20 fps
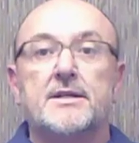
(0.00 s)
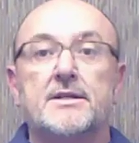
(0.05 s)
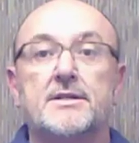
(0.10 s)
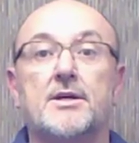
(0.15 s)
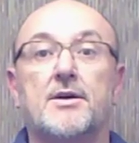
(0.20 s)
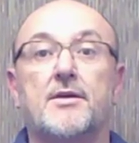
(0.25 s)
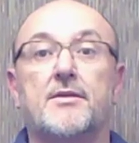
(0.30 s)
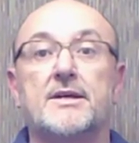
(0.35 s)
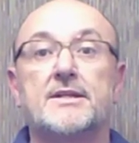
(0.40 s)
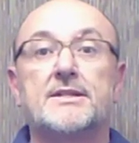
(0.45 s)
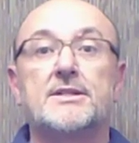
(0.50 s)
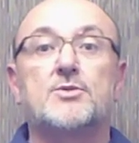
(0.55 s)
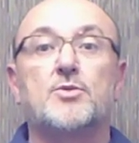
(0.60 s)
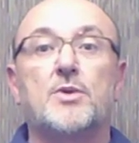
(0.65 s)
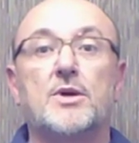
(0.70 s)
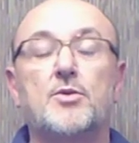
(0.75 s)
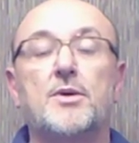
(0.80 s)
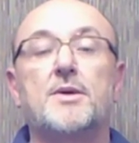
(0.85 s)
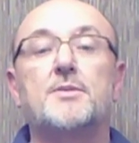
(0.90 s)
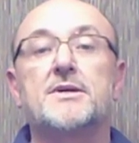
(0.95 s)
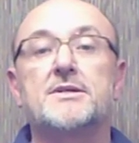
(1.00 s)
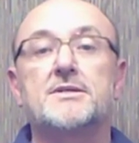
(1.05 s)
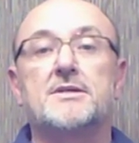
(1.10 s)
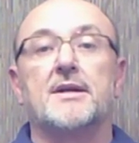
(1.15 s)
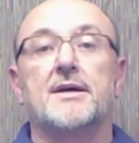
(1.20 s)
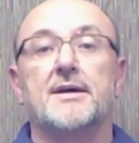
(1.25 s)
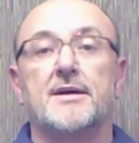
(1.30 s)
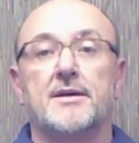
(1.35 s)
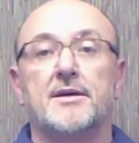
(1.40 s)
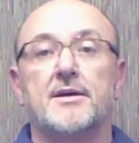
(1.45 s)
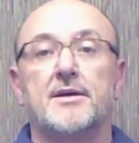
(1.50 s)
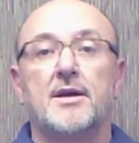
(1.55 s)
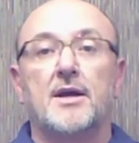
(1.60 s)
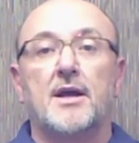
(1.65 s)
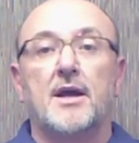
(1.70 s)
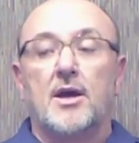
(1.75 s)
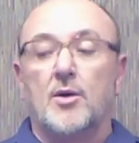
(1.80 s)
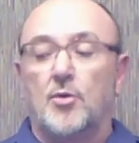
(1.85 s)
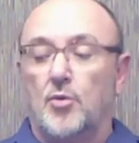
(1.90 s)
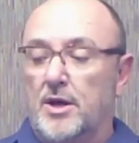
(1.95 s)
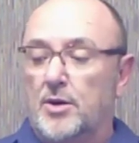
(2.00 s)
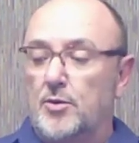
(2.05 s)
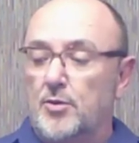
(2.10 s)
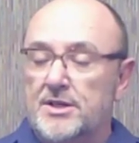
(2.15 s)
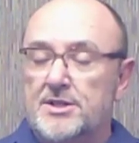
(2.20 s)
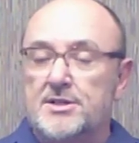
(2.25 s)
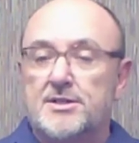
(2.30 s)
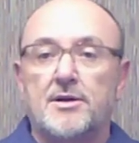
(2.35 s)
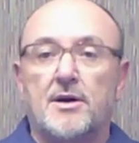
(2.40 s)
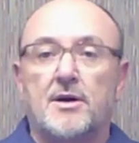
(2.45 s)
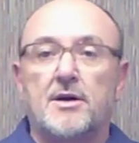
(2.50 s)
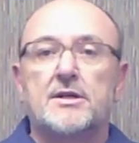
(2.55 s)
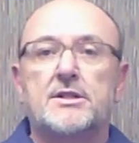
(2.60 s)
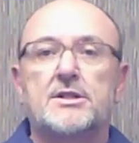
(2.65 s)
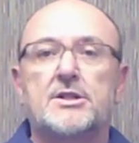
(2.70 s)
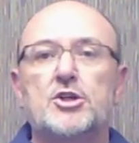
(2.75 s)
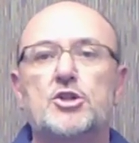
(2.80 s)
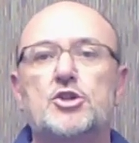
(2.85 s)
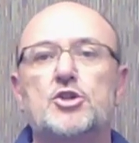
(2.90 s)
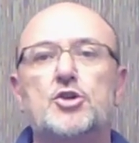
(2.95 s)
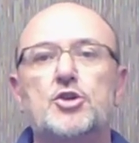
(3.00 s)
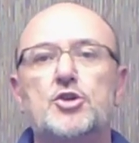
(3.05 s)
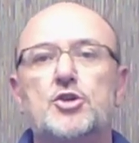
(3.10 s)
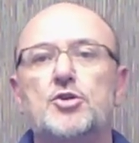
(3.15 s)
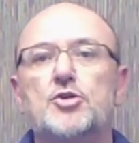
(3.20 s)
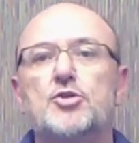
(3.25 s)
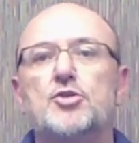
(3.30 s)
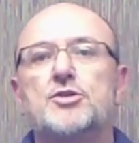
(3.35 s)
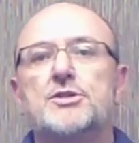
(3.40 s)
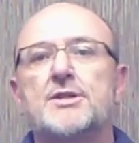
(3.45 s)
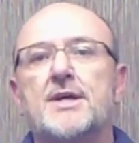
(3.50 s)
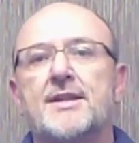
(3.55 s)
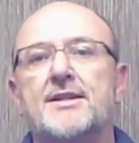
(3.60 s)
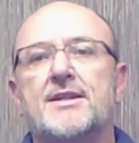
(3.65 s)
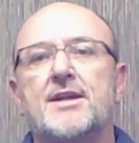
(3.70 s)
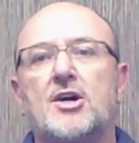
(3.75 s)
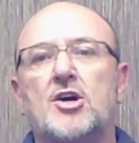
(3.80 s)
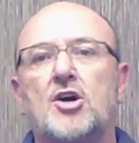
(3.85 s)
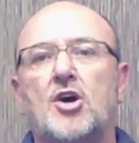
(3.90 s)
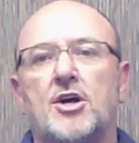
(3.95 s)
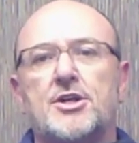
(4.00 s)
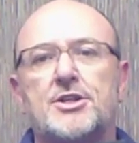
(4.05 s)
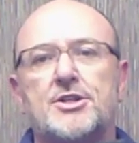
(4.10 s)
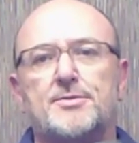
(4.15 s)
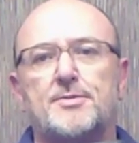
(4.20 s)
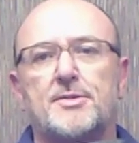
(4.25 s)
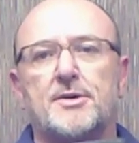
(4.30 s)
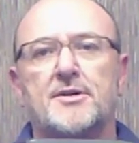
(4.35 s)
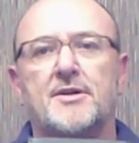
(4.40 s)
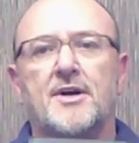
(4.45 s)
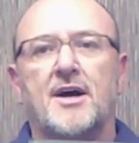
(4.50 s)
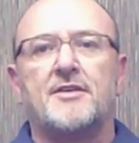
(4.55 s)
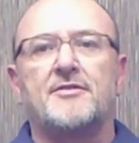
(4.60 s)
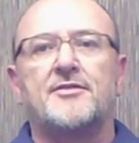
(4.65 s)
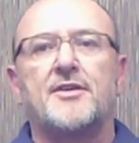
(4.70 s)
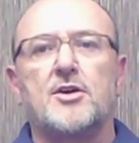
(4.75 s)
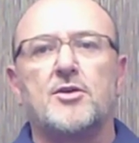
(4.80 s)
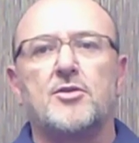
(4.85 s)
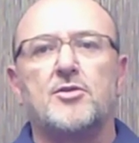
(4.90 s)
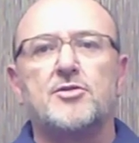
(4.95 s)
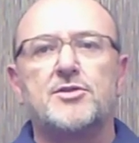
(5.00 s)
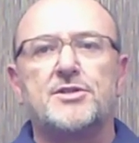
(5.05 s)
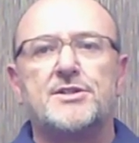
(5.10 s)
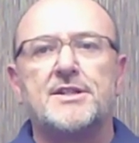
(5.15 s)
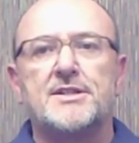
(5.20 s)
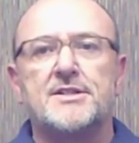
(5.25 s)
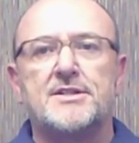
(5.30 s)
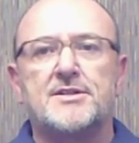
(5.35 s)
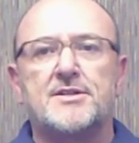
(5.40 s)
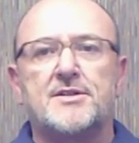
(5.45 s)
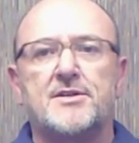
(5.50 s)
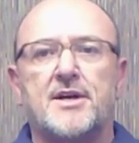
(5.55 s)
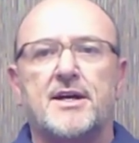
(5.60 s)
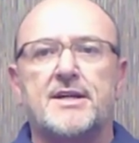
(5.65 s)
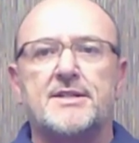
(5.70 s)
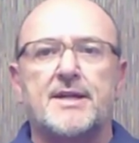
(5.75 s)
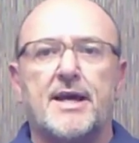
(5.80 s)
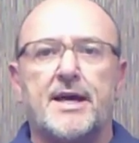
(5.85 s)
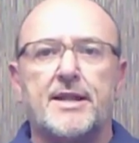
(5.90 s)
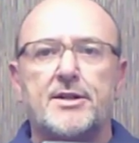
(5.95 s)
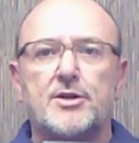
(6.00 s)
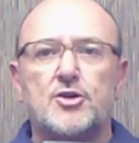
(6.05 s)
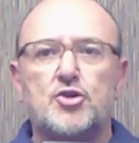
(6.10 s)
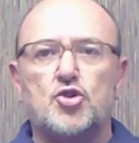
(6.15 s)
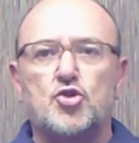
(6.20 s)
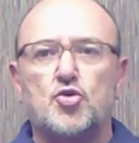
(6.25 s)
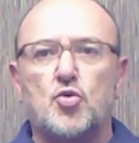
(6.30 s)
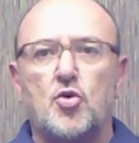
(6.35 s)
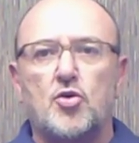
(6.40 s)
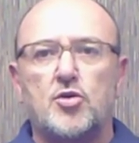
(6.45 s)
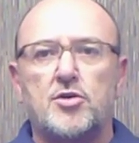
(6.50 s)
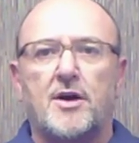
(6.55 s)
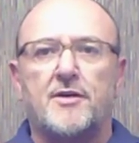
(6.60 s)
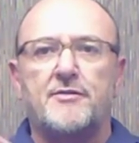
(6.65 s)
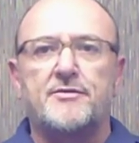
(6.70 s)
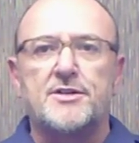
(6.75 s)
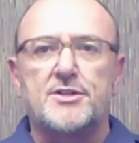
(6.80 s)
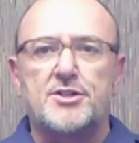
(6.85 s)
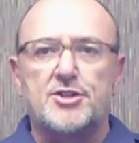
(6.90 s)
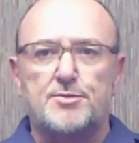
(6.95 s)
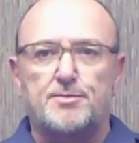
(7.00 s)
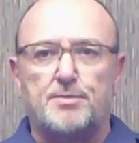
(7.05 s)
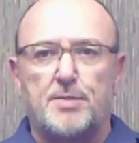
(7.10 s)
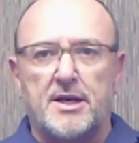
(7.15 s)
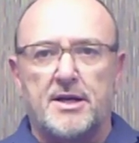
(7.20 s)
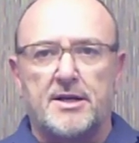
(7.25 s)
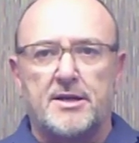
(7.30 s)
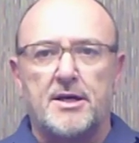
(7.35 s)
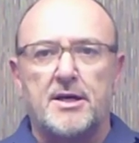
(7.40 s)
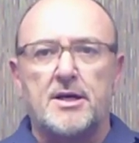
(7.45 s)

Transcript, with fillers: So this is what we must learn. When we start to use the gospel of our Lord Jesus Christ and the sword of the Spirit,